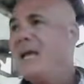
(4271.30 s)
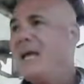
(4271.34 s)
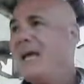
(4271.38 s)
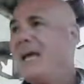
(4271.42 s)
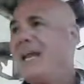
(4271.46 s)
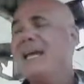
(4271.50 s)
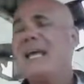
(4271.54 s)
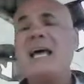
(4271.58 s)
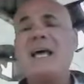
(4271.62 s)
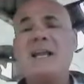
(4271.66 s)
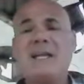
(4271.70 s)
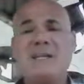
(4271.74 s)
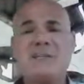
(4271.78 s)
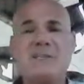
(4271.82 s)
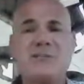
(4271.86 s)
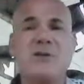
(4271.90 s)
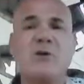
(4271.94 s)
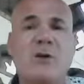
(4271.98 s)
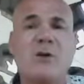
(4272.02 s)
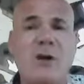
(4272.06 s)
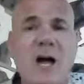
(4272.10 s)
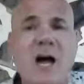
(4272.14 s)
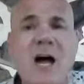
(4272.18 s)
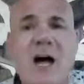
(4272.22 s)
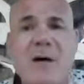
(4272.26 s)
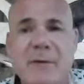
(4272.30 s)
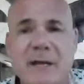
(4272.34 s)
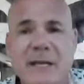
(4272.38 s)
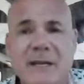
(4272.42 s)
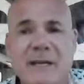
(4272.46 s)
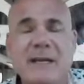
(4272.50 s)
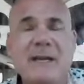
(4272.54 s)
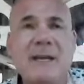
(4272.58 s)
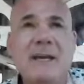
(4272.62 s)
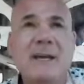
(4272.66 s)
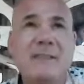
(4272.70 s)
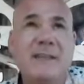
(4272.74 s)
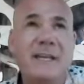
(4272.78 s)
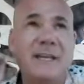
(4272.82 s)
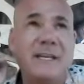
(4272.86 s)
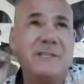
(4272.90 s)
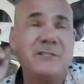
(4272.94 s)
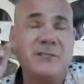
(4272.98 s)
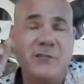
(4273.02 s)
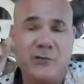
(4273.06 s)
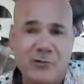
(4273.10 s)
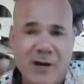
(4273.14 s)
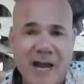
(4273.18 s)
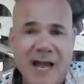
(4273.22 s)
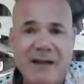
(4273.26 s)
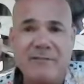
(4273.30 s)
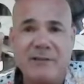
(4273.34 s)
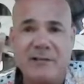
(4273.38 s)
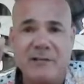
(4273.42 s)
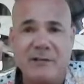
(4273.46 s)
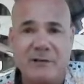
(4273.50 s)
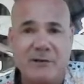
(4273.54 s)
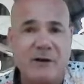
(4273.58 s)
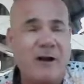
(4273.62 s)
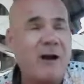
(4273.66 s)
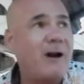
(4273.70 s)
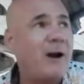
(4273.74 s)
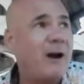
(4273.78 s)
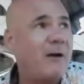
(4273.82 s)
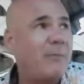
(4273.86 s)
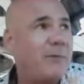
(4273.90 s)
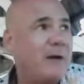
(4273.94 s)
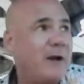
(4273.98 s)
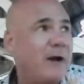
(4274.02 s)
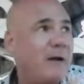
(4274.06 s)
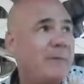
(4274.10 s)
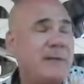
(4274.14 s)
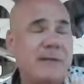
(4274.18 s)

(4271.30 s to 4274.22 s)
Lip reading: And again, it's so common that as you're driving your car up there,